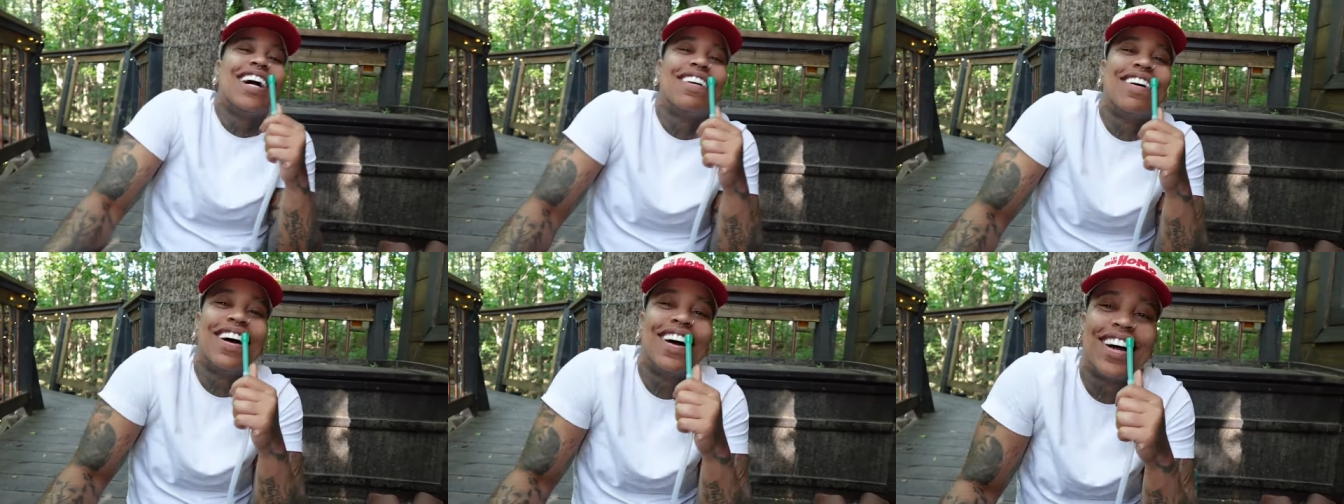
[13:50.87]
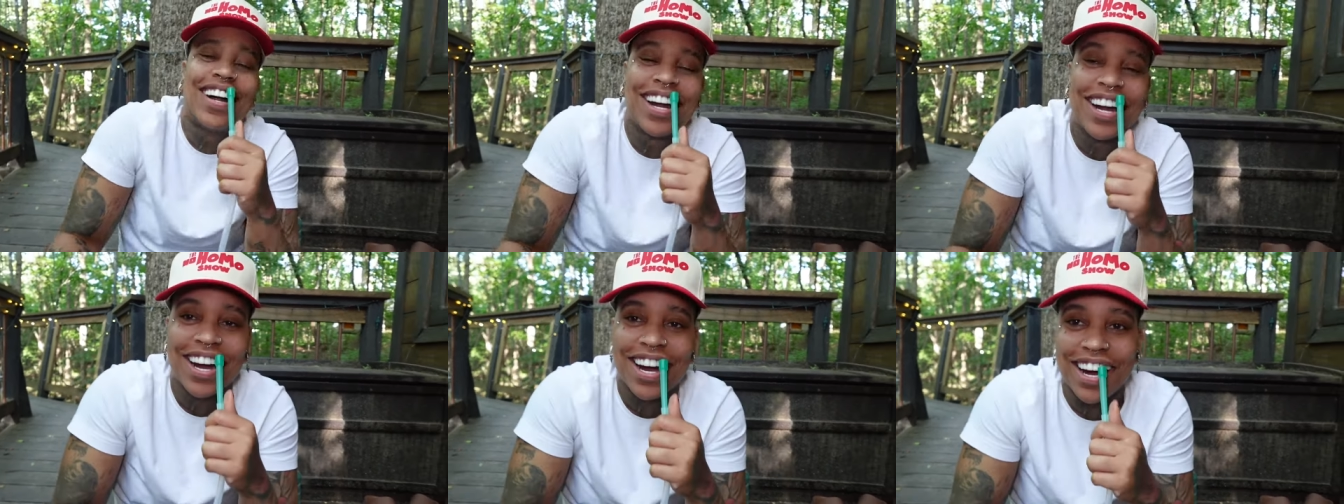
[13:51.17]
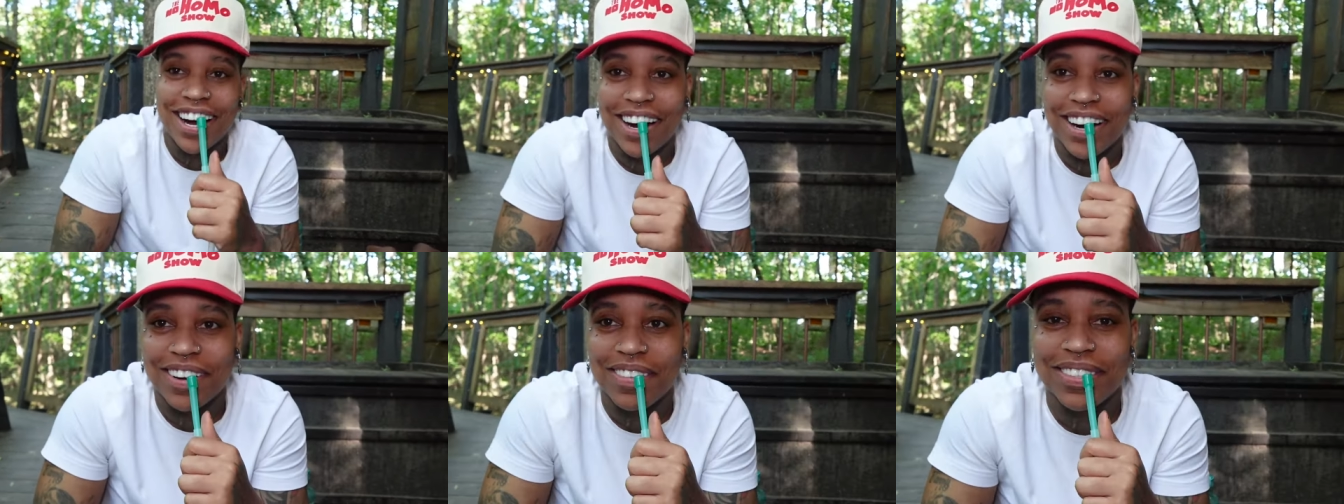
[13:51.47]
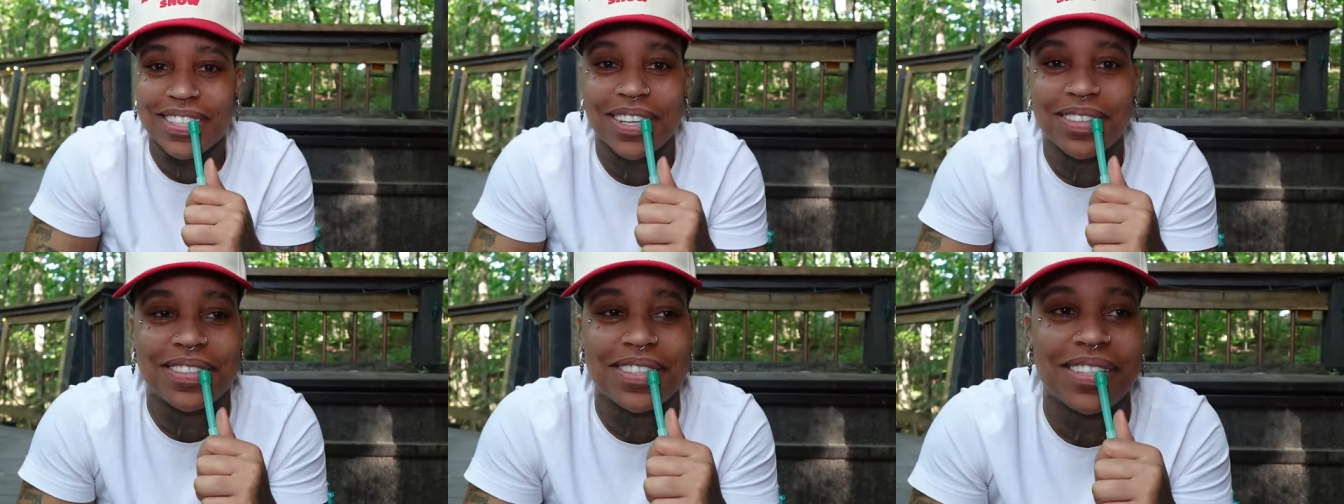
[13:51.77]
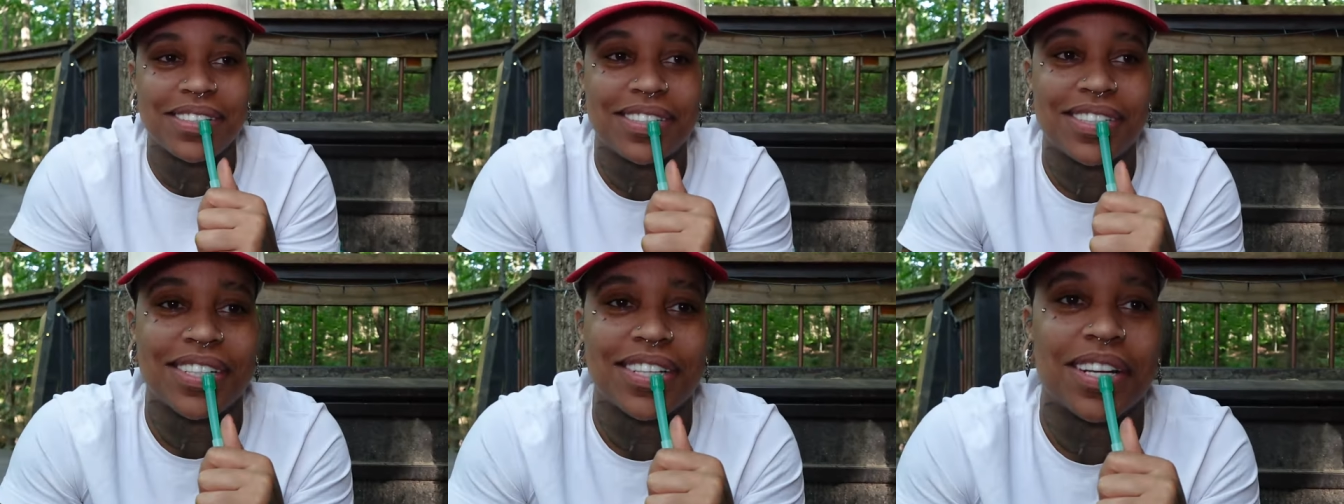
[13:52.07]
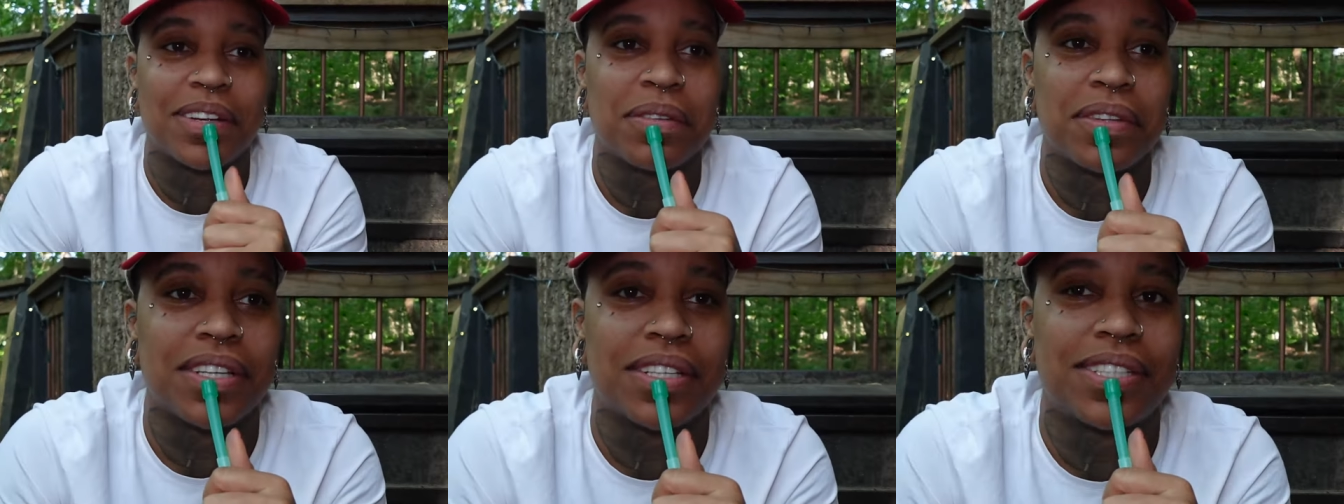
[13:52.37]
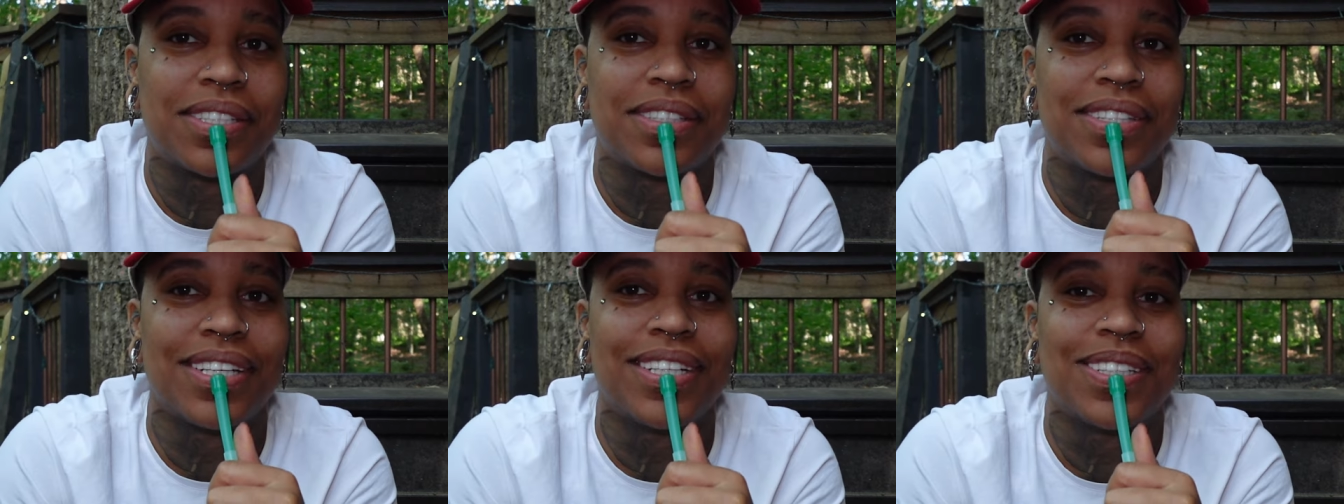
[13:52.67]
Well, all right, all right, let me say this shit. Let me do
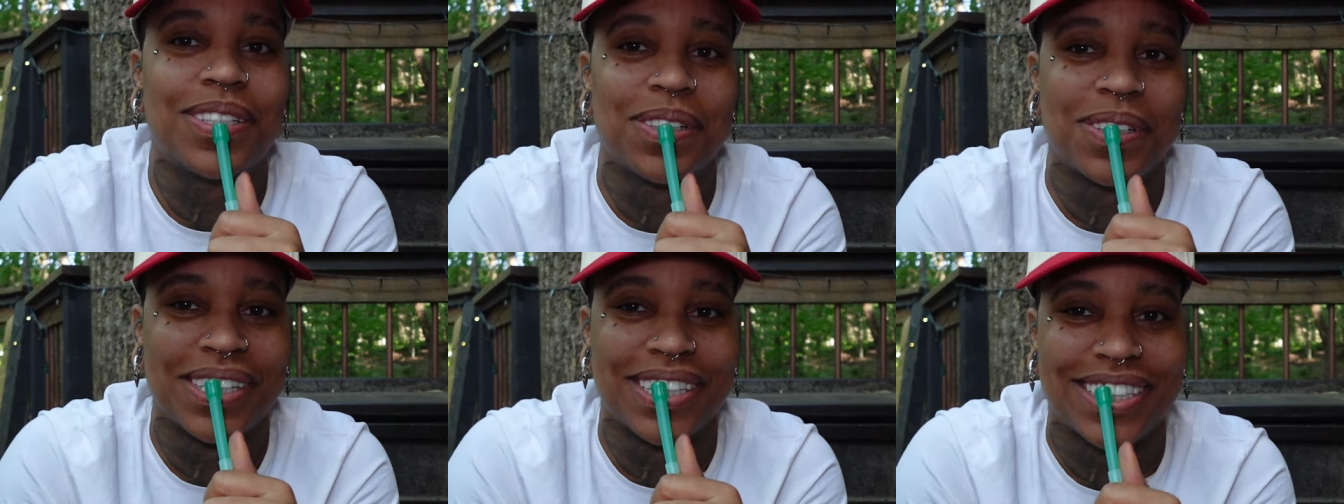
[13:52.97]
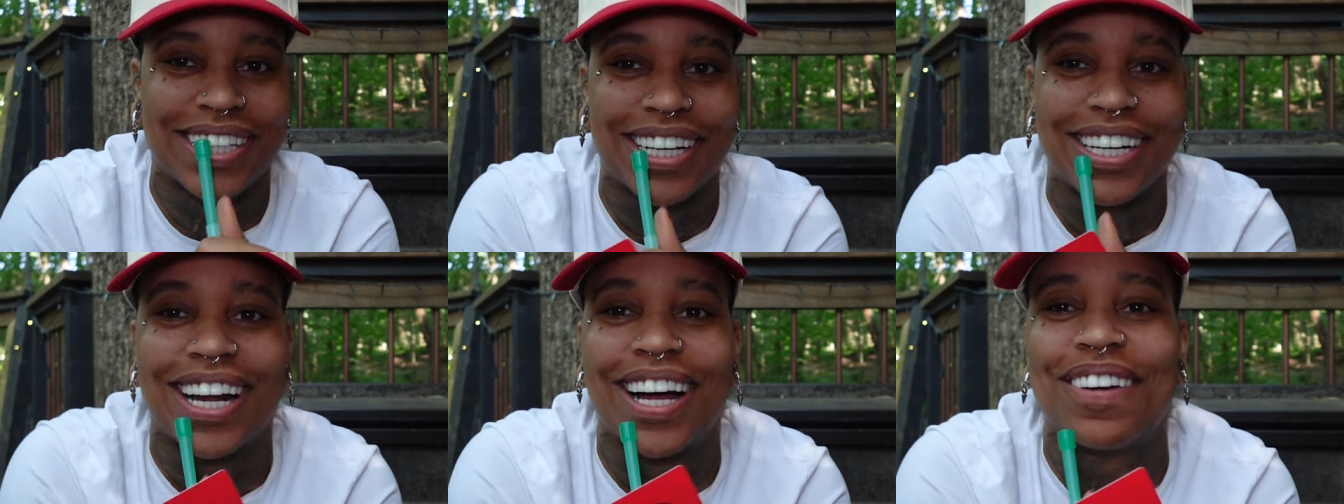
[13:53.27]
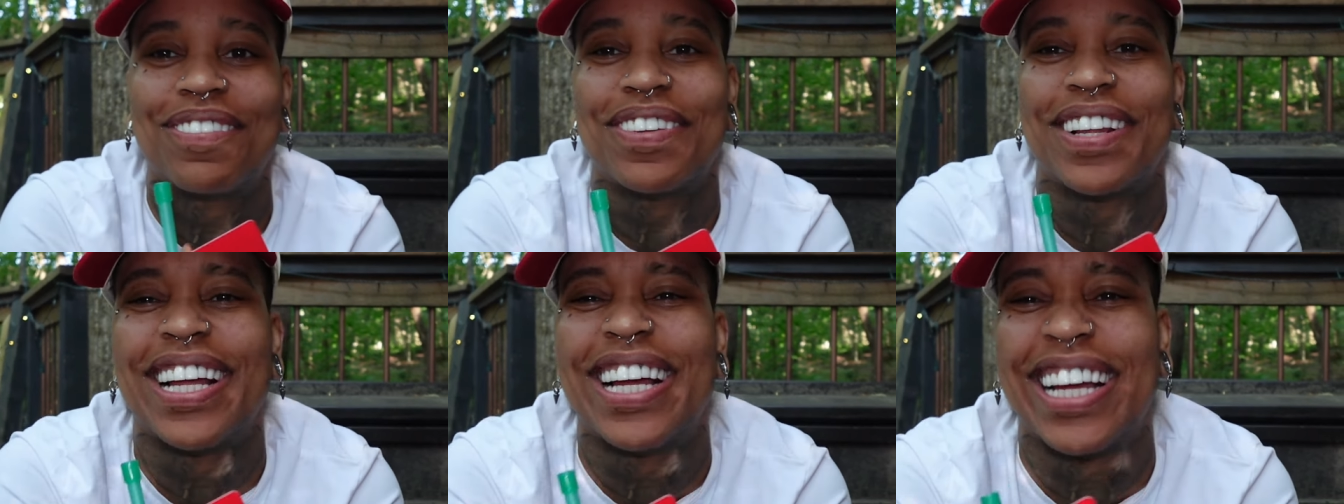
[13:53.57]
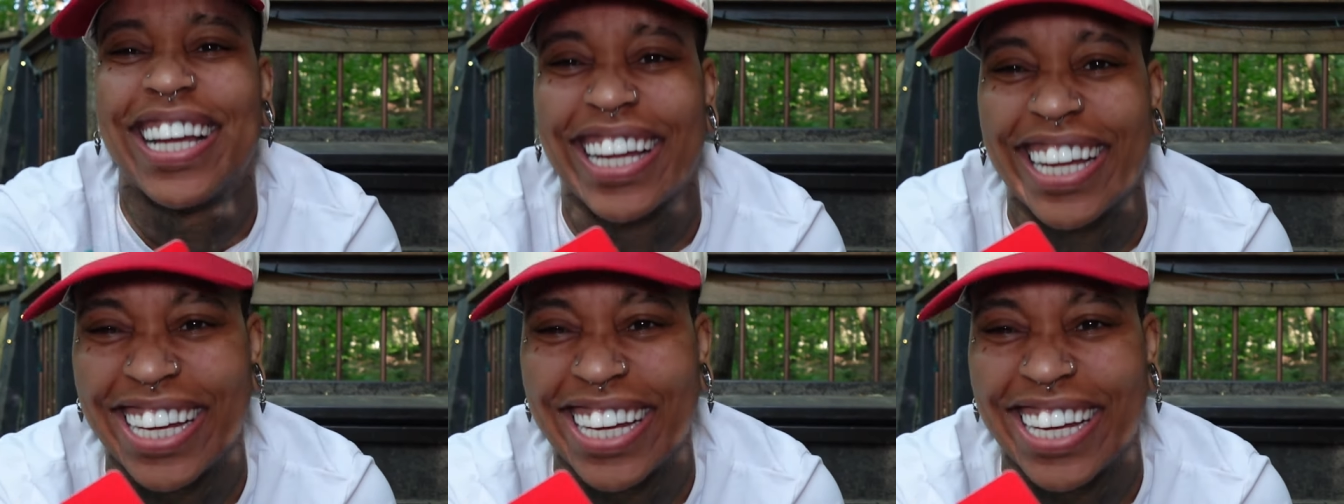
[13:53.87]
this shit. So now what?